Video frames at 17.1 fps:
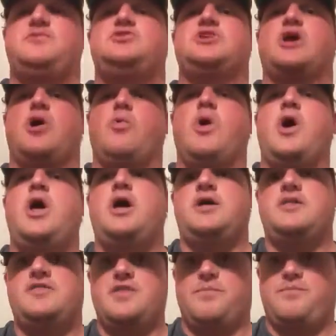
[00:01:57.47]
So
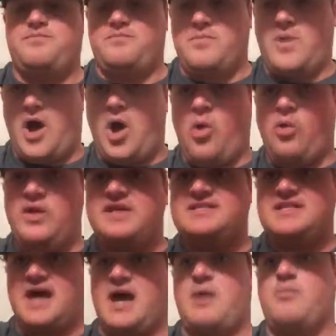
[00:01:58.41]
the
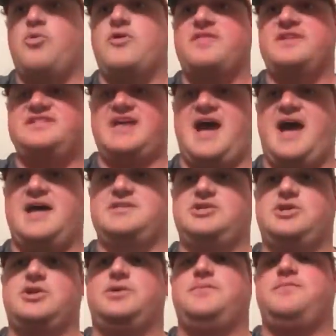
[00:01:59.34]
only time where the
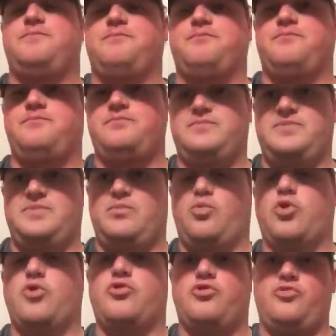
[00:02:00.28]
tides could
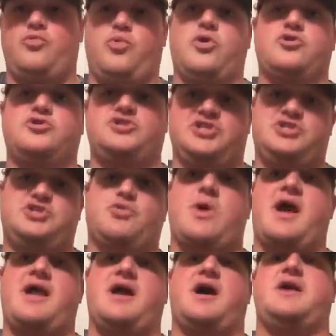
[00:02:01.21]
were just the
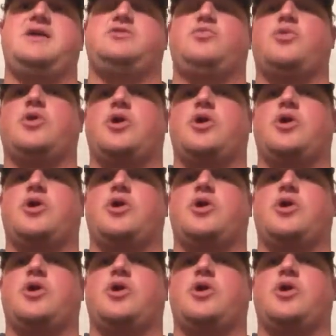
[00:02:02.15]
right height